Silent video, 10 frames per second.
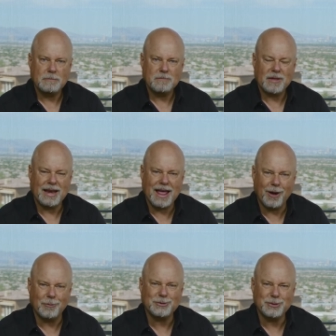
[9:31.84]
It
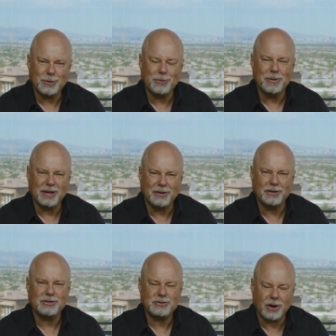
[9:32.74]
helps you
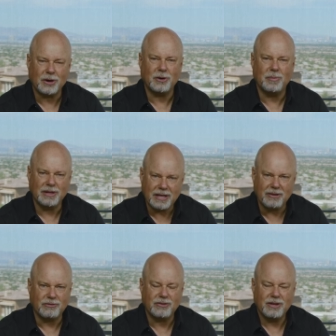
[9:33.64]
build stronger
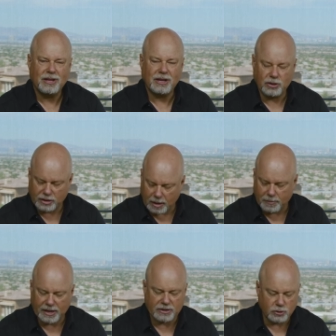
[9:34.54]
belief in your
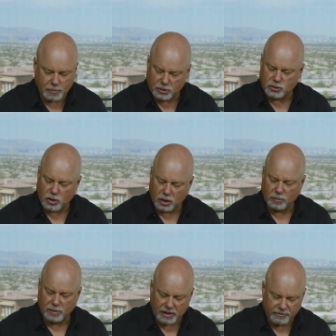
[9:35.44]
company. As you build stronger
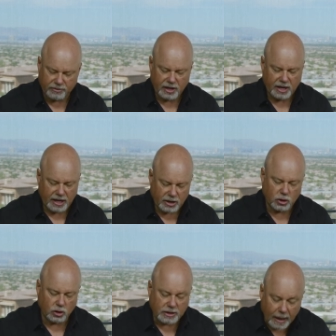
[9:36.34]
belief in
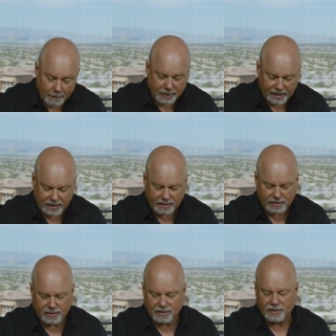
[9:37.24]
your company,
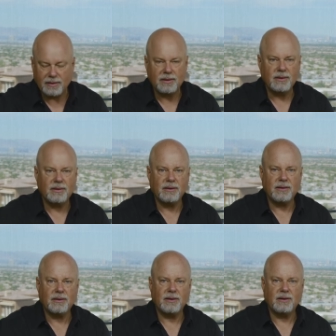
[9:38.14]

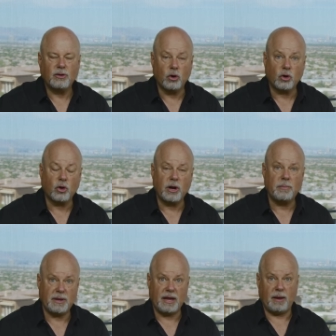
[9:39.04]
you're going to
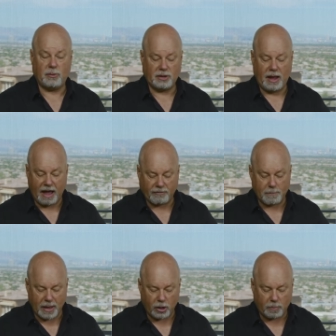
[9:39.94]
be able to have a
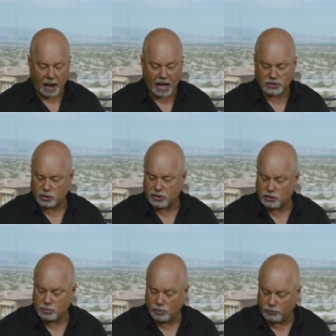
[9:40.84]
better posture as
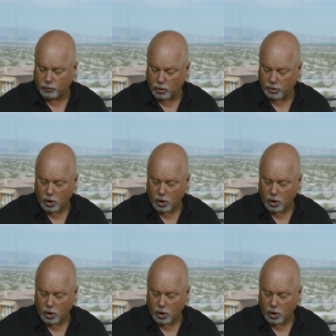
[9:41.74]
you move forward.